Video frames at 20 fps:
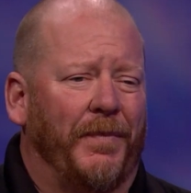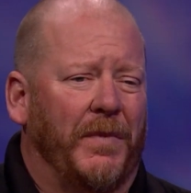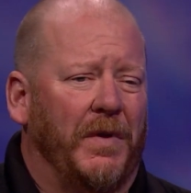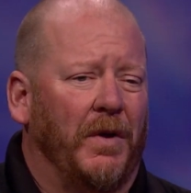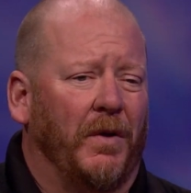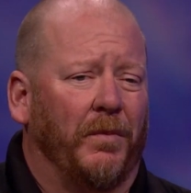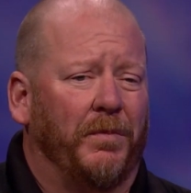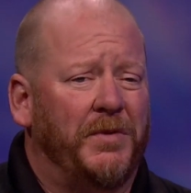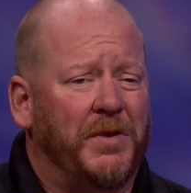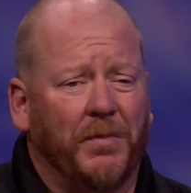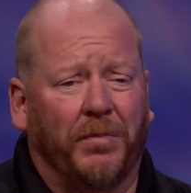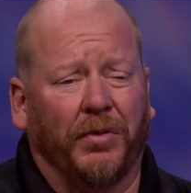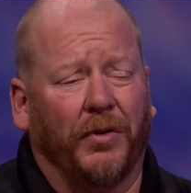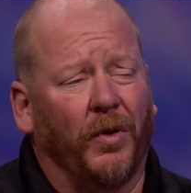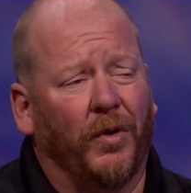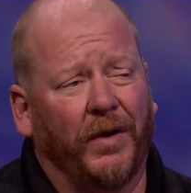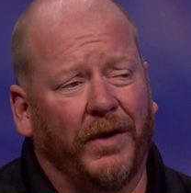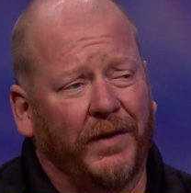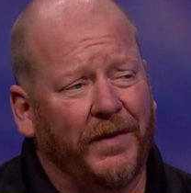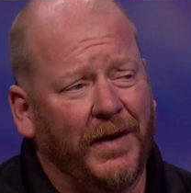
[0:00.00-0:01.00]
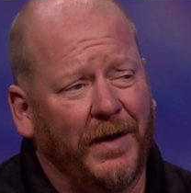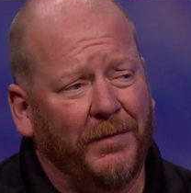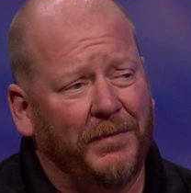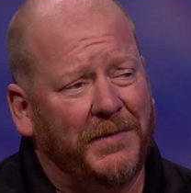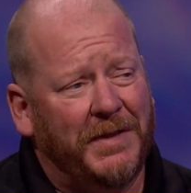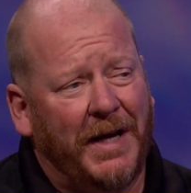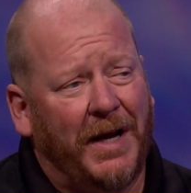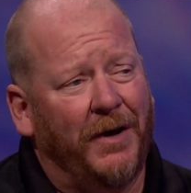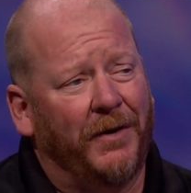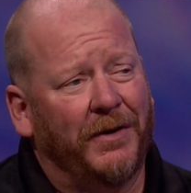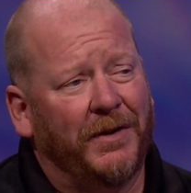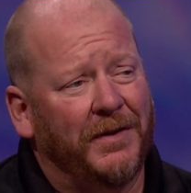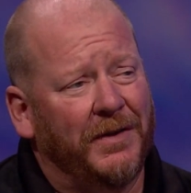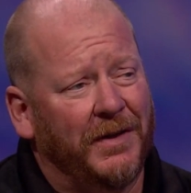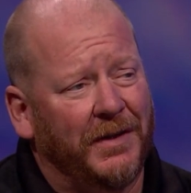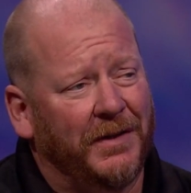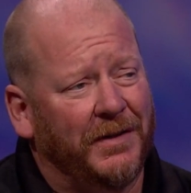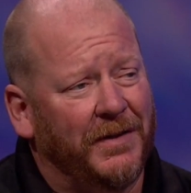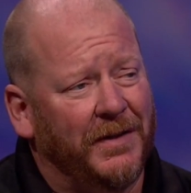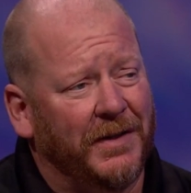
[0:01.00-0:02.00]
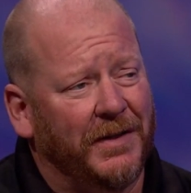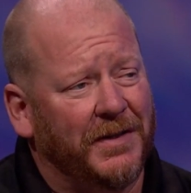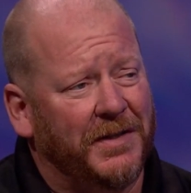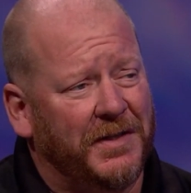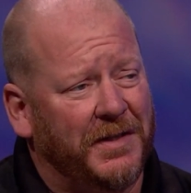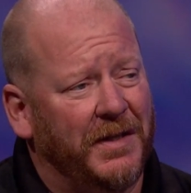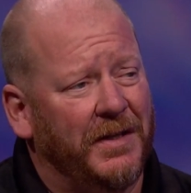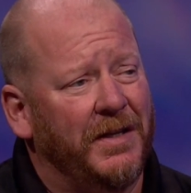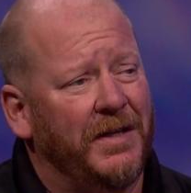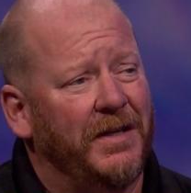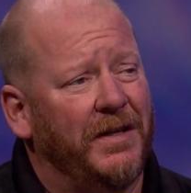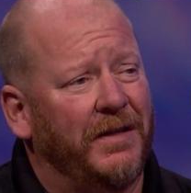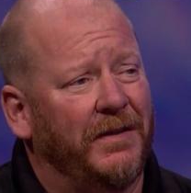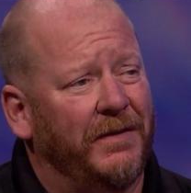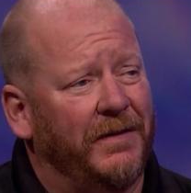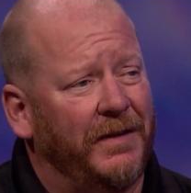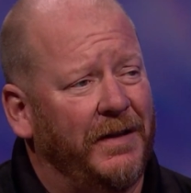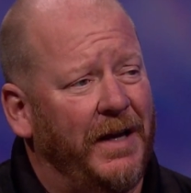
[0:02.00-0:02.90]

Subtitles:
you know, deploying them down in the city